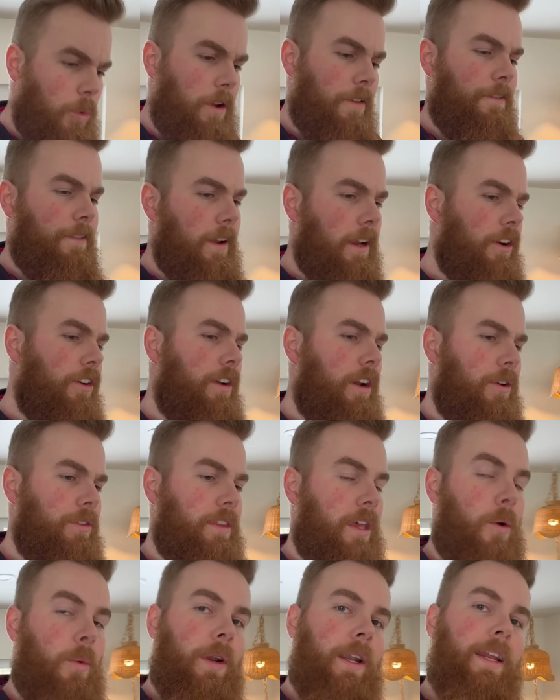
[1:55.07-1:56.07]
we figured out
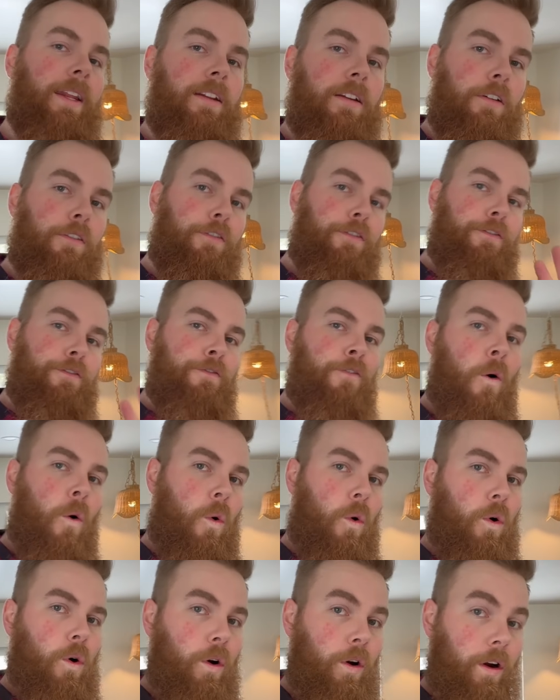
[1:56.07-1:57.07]
that we needed
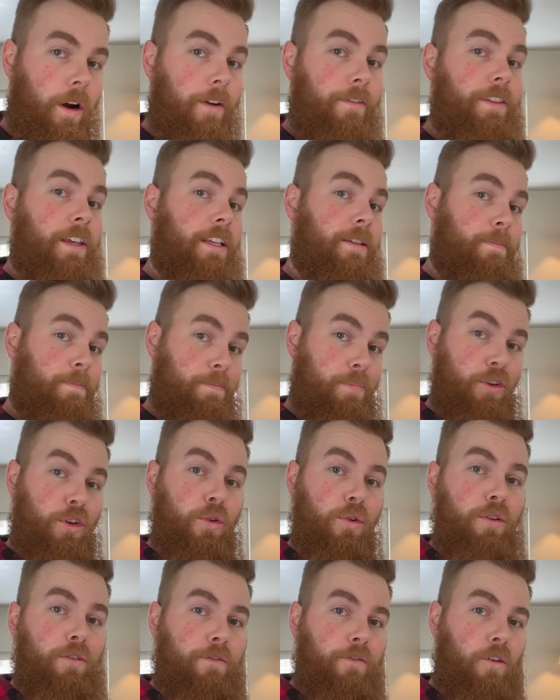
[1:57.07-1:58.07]
four of these
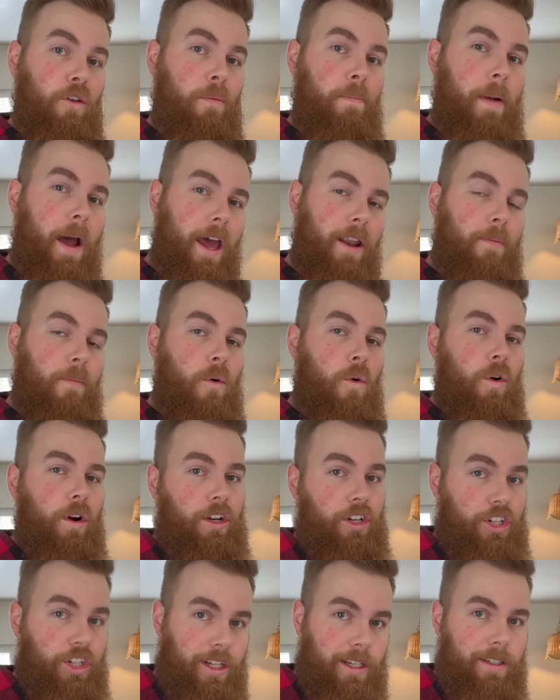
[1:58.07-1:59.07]
beautiful
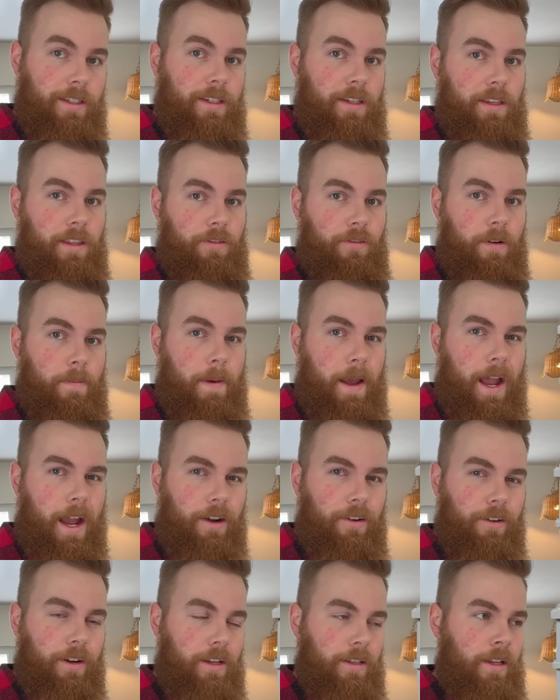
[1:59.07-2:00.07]
Battleborn GC3
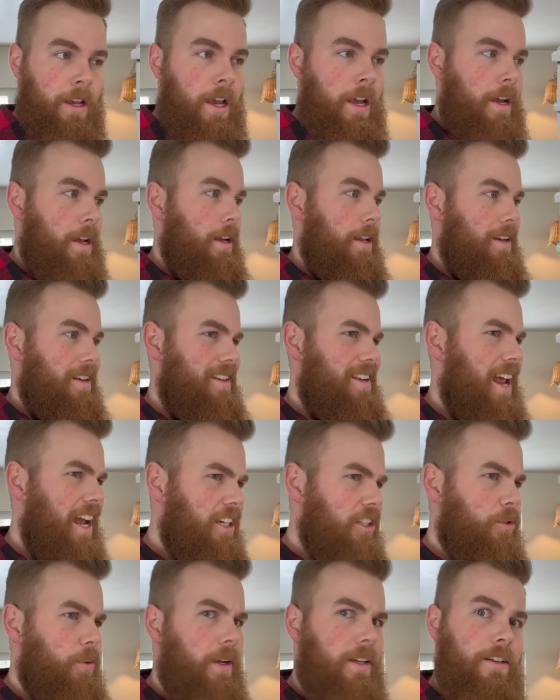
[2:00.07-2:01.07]
batteries.
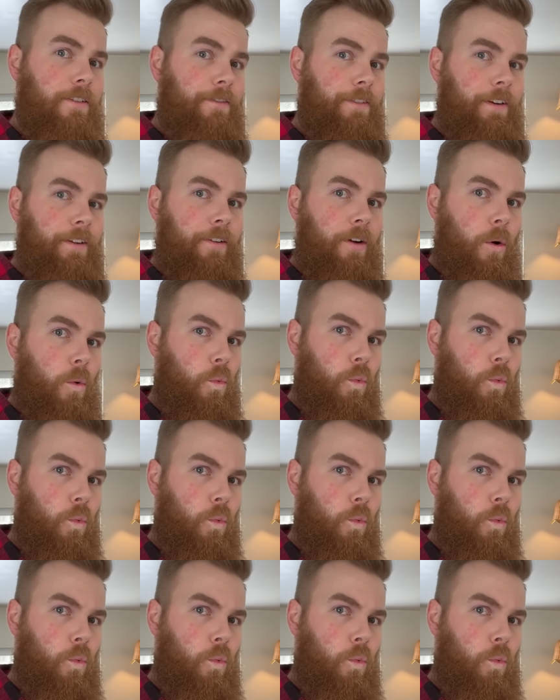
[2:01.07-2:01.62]
Next, we have to figure out